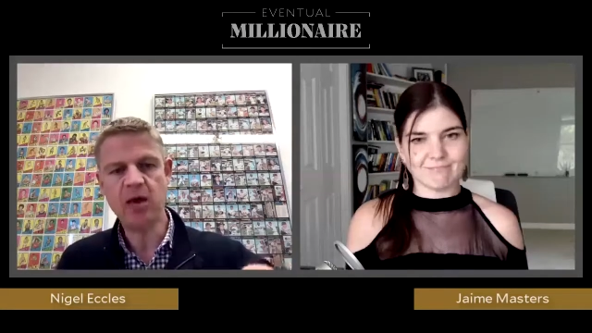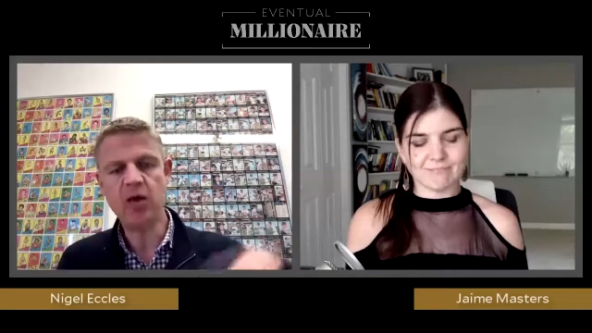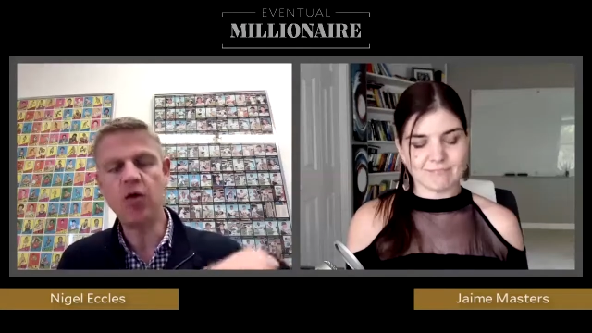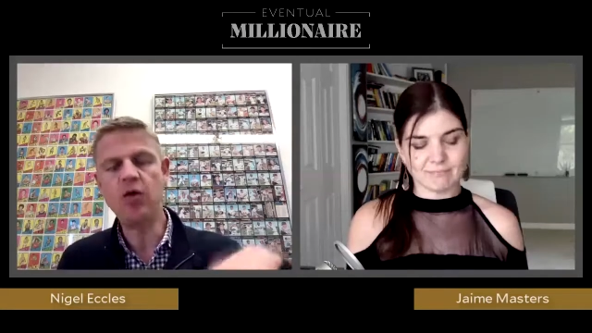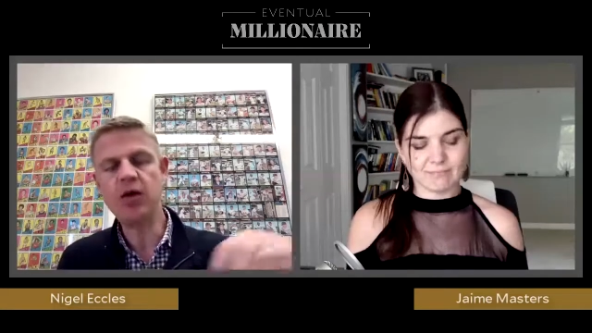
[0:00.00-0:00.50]

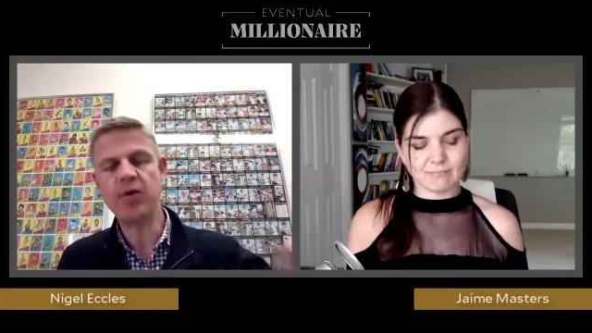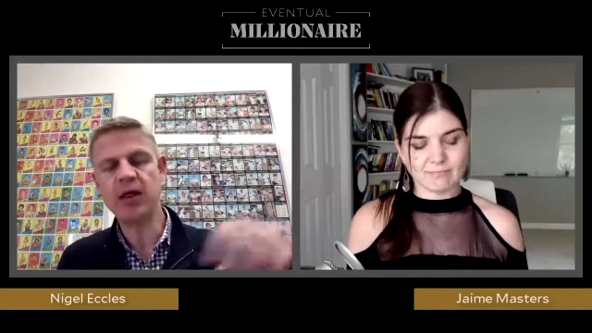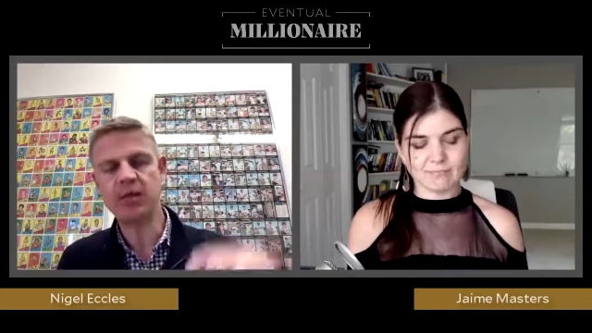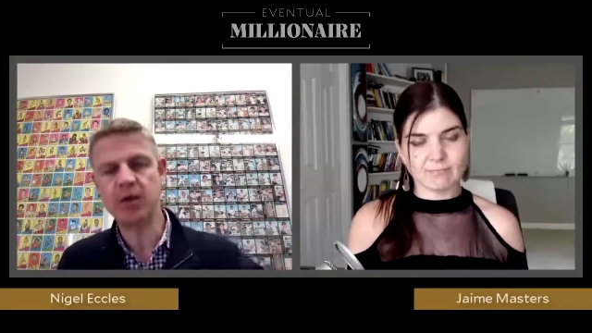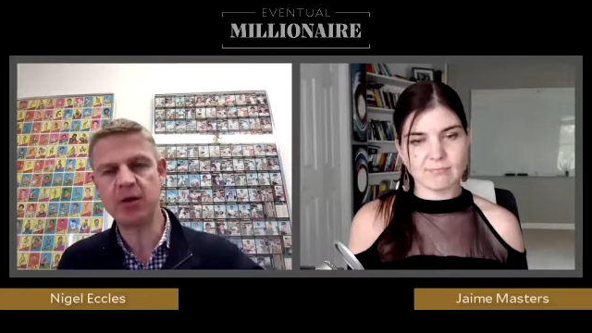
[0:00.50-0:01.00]
Speaker 1: and only
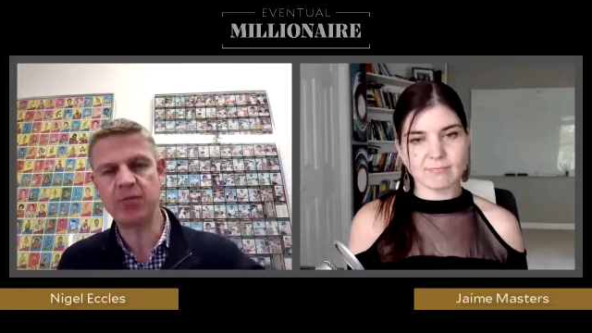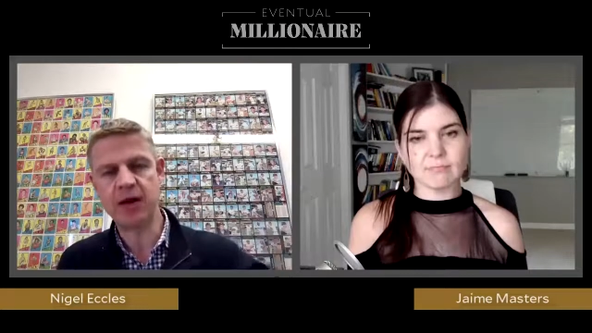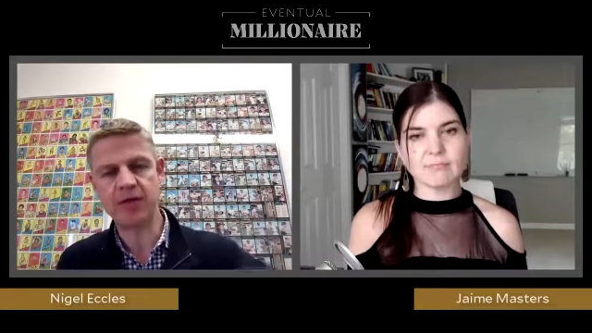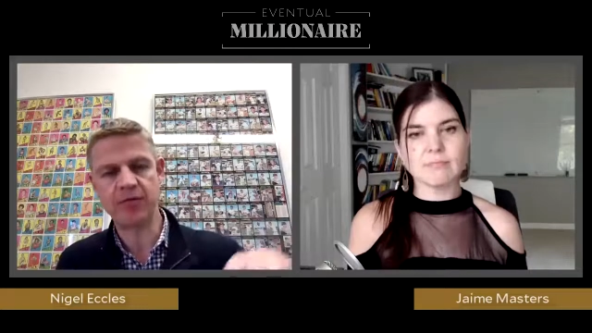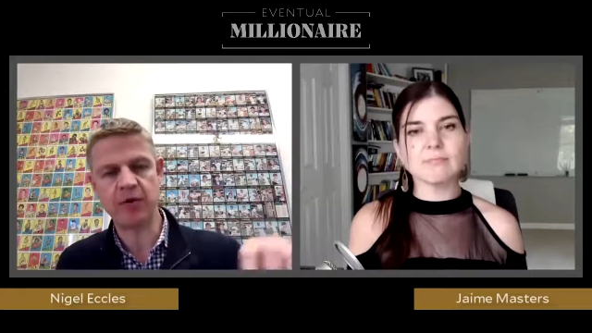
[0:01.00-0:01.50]
bringing them onto the
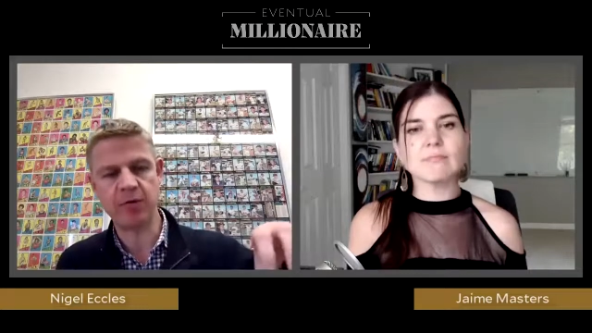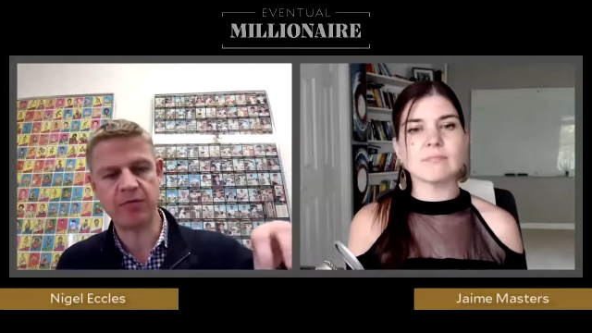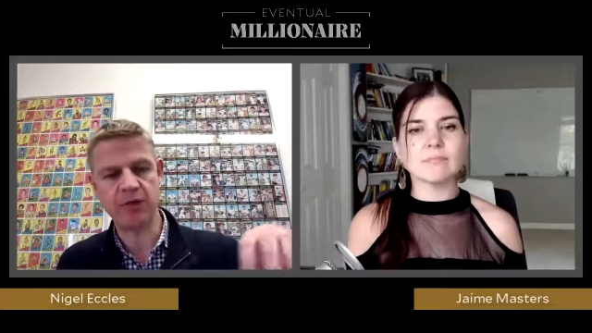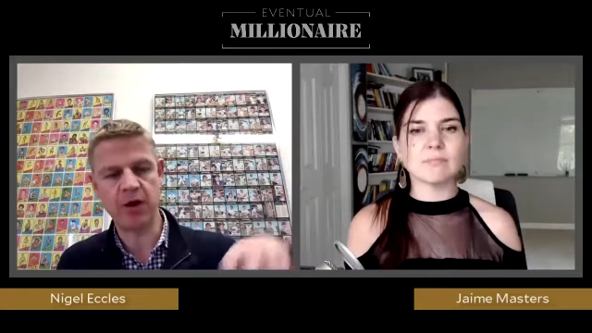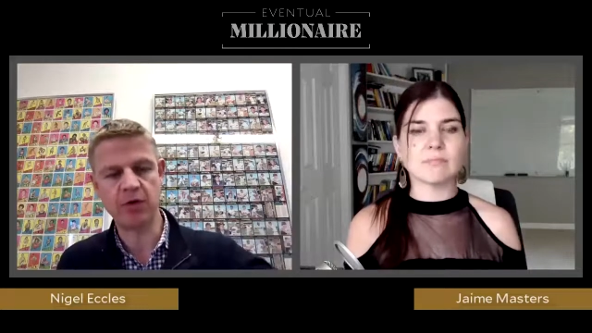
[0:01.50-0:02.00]
platform
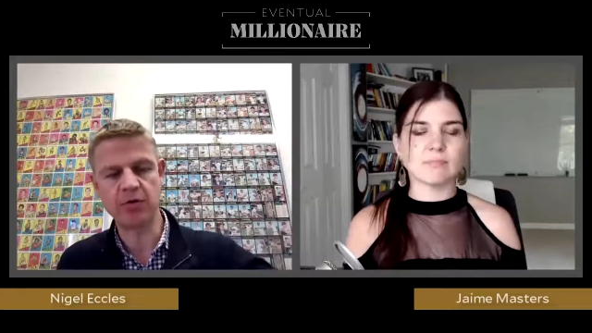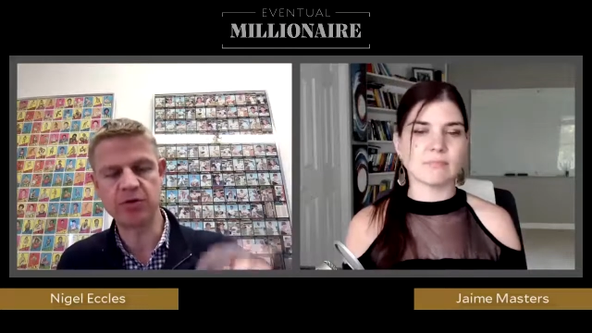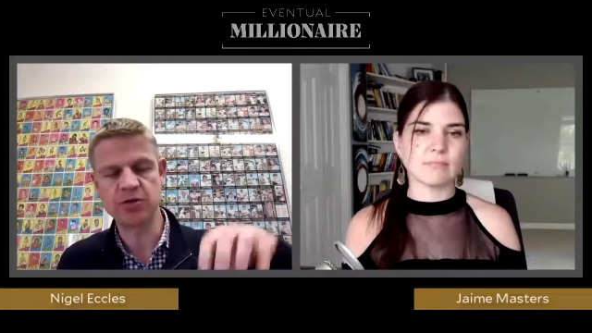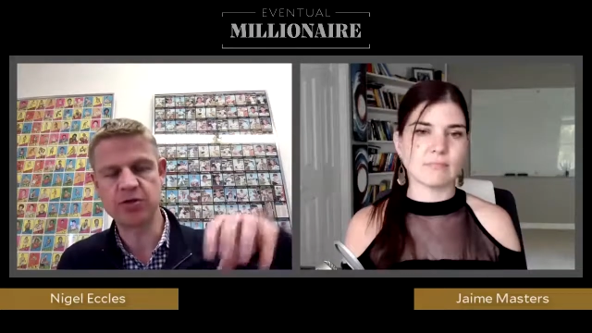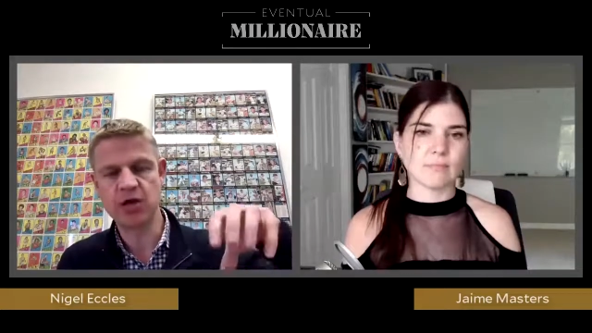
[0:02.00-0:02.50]
if the
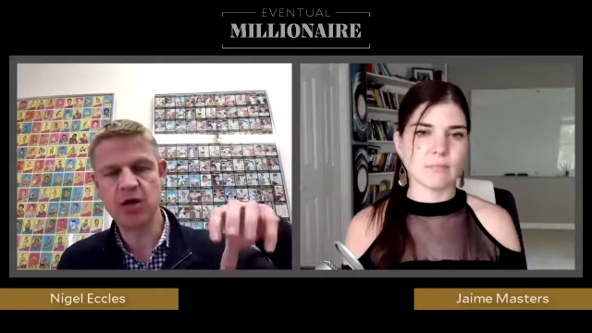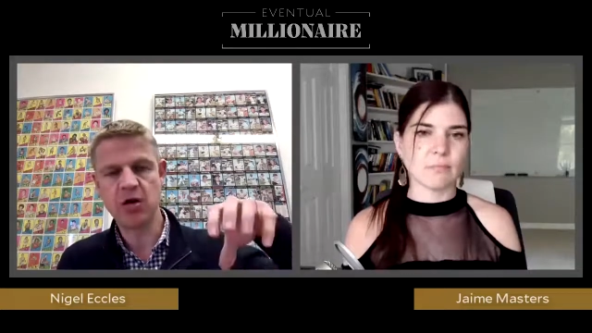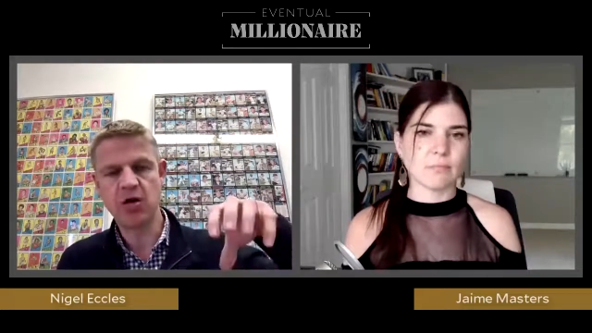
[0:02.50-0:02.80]
hosts